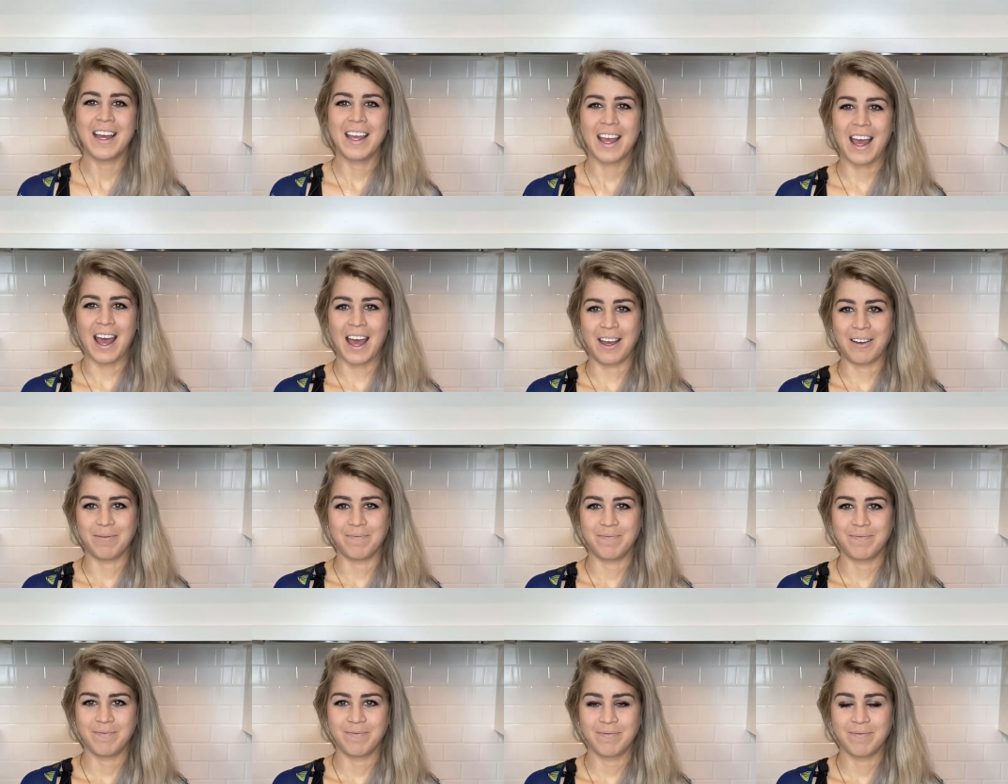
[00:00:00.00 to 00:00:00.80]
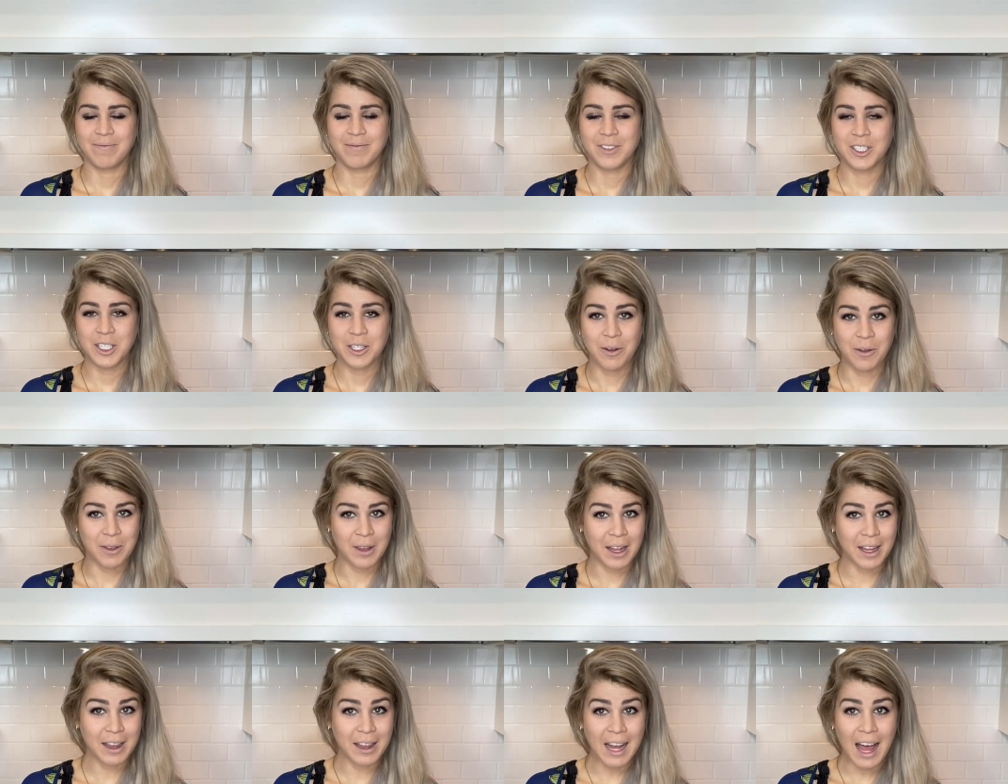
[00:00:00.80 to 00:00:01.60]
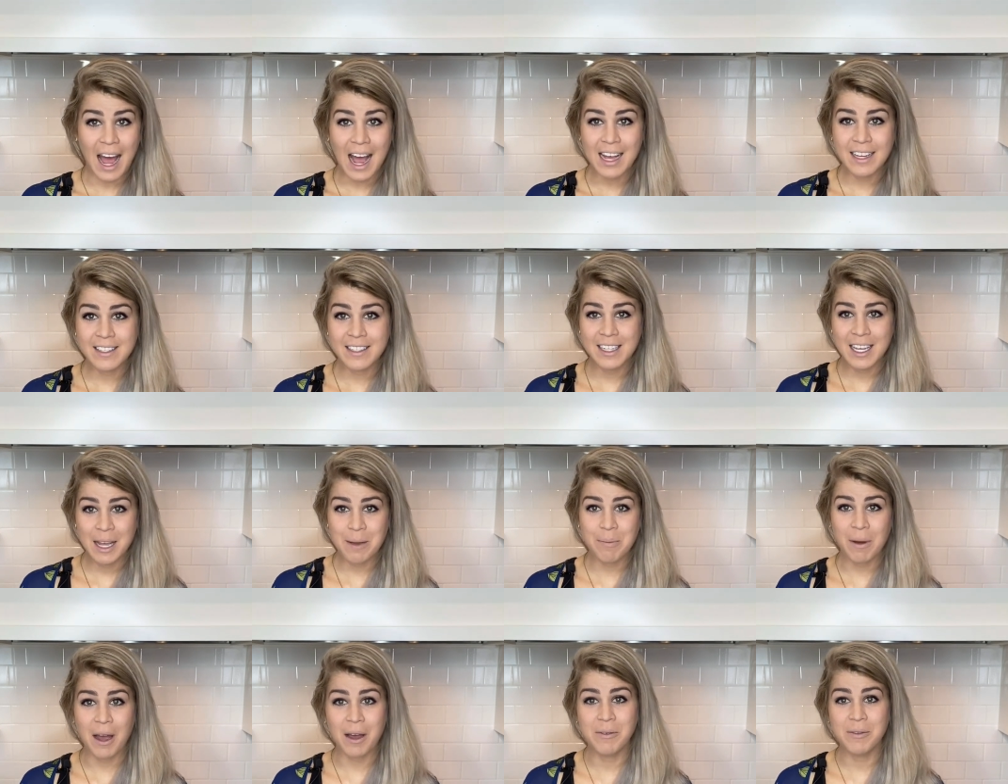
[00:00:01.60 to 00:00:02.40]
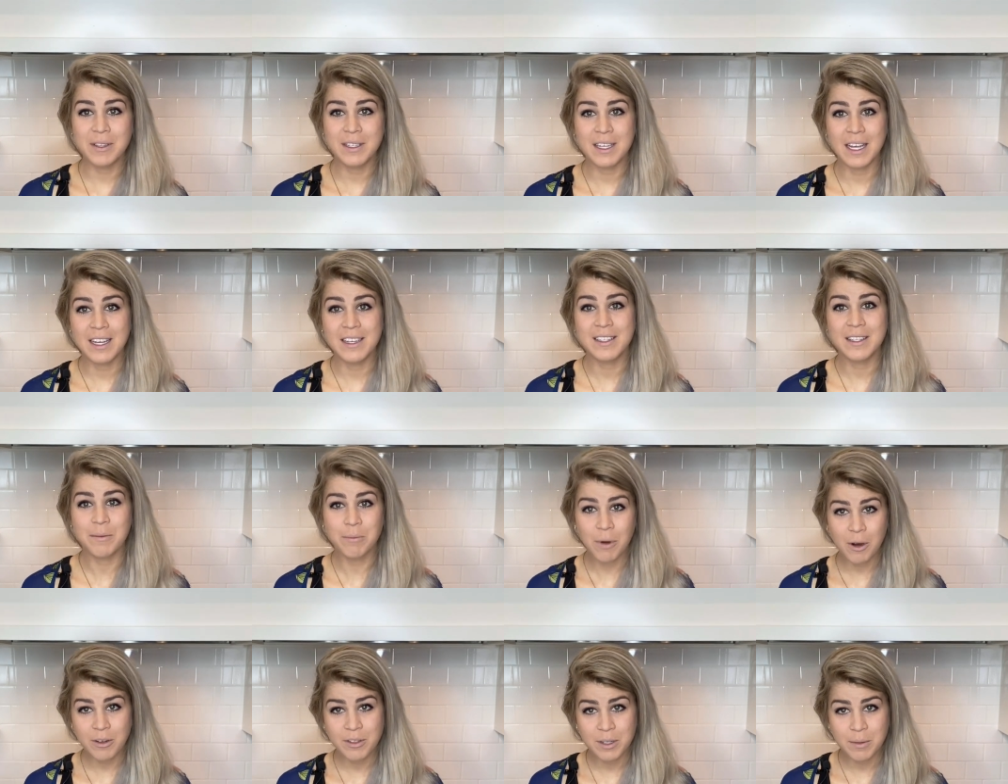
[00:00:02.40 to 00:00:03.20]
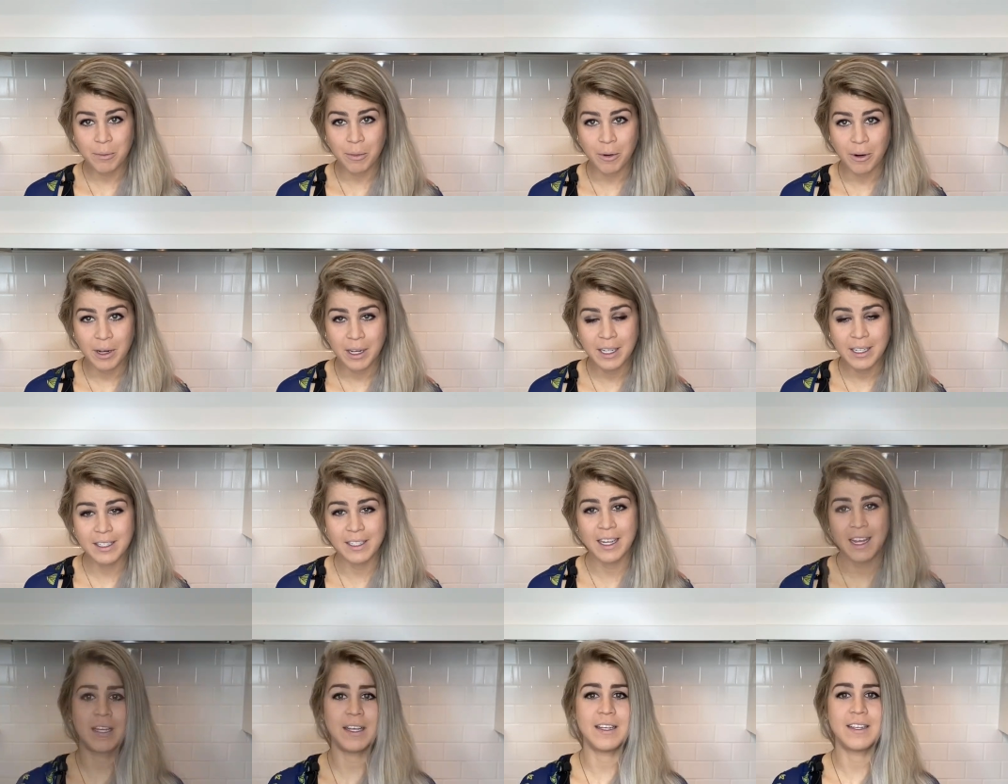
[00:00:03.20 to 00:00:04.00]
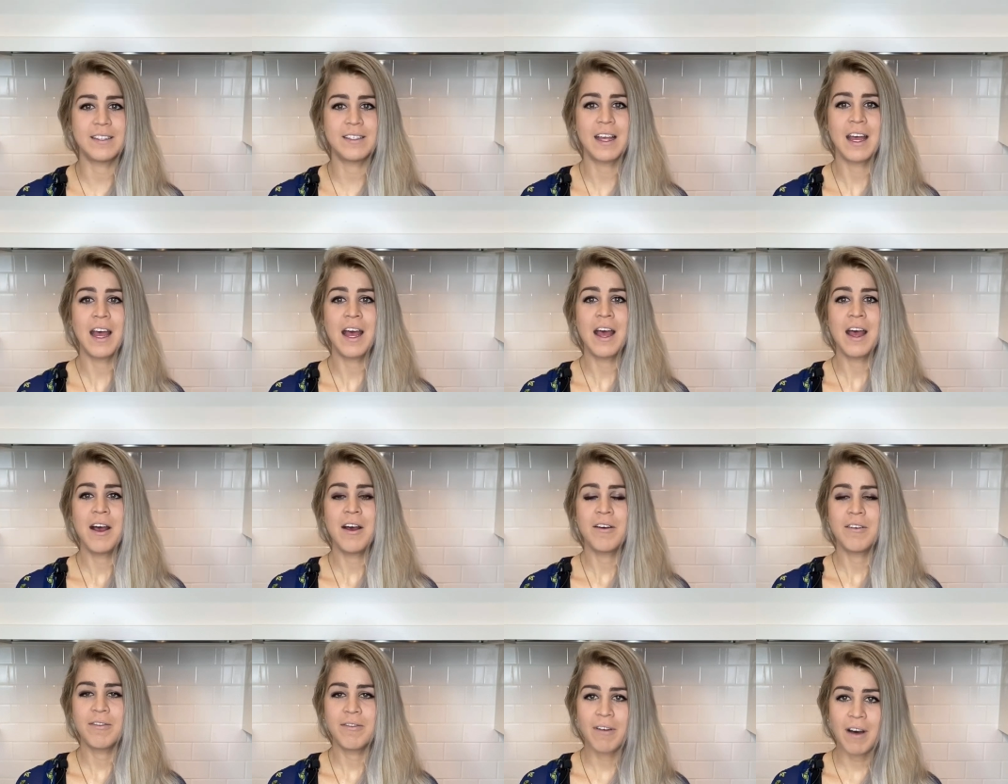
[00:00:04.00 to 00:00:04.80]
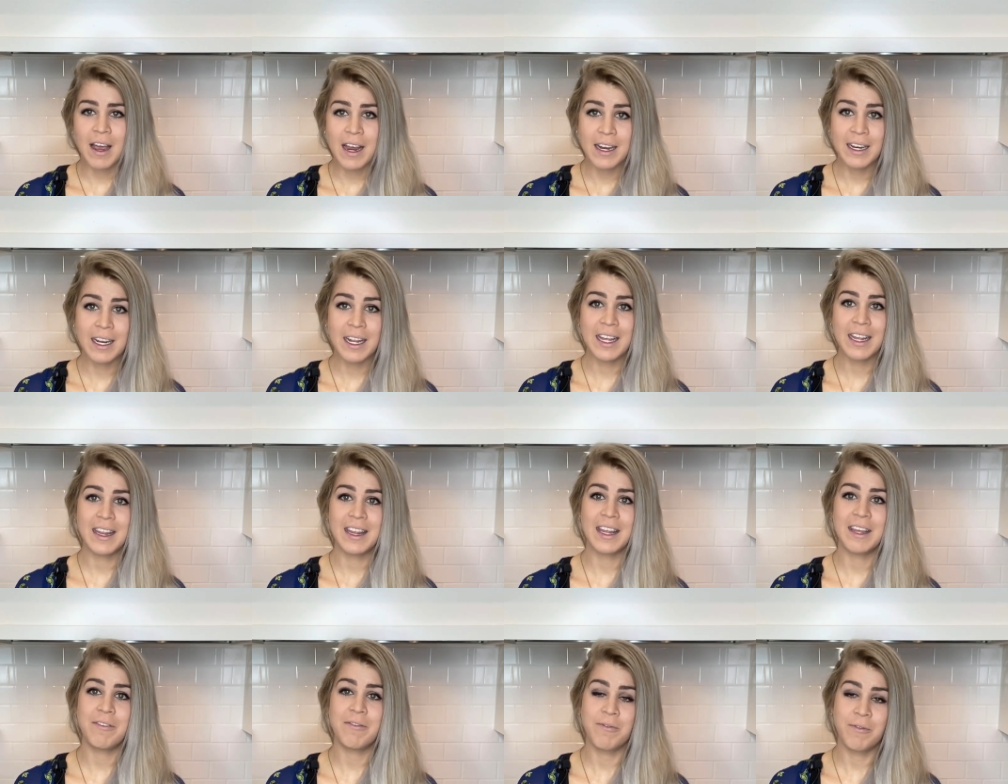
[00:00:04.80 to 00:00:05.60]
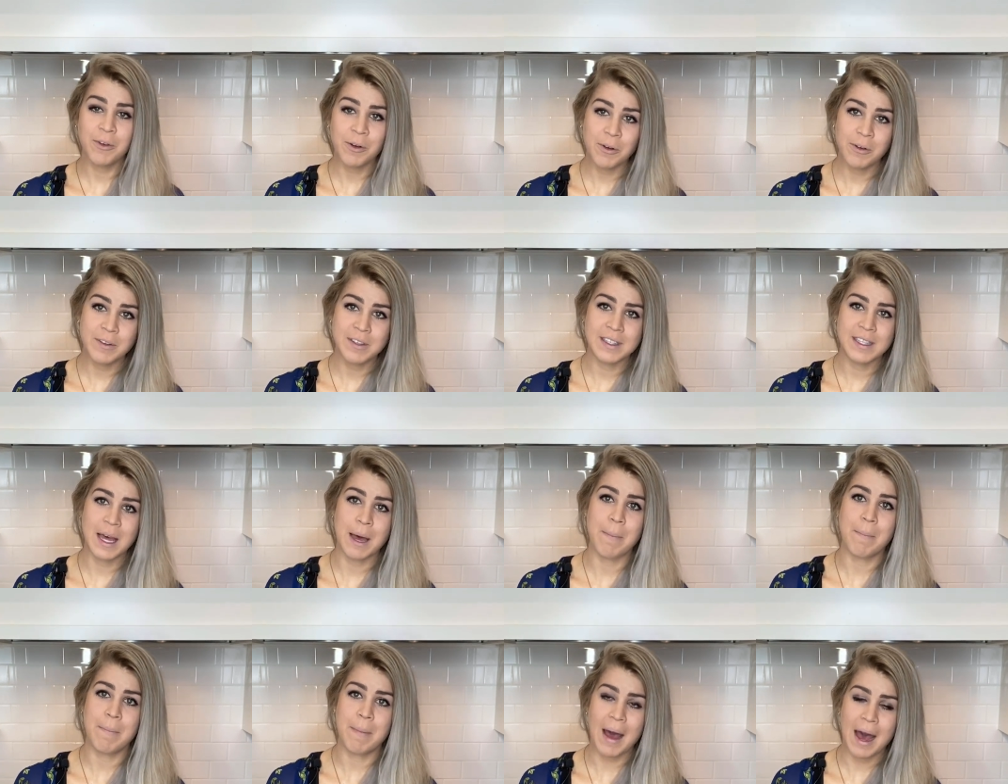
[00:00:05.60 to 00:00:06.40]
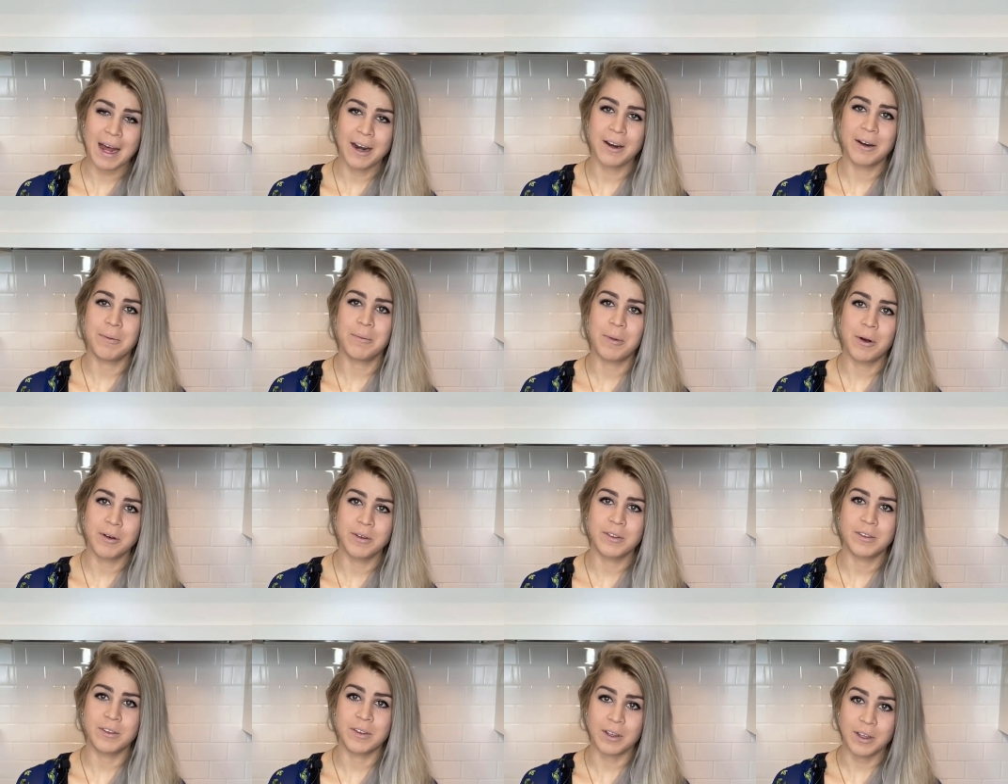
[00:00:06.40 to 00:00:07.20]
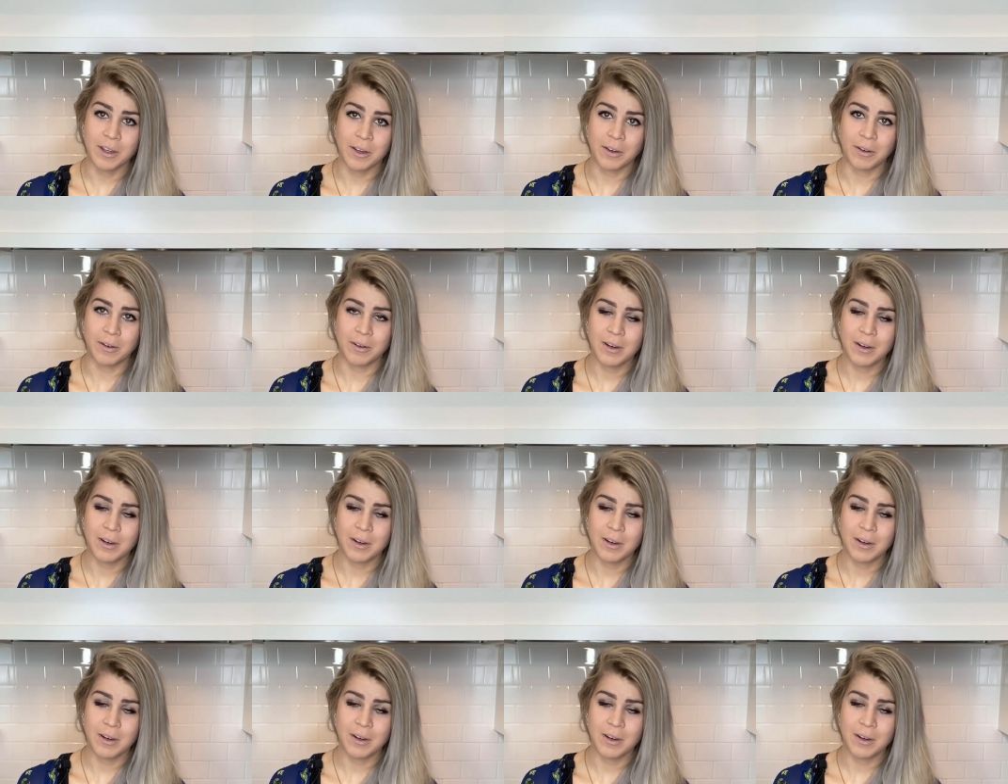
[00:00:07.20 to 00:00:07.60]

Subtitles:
Okay, so the last tip I would say is the most important, is finding the foods that matter most to you.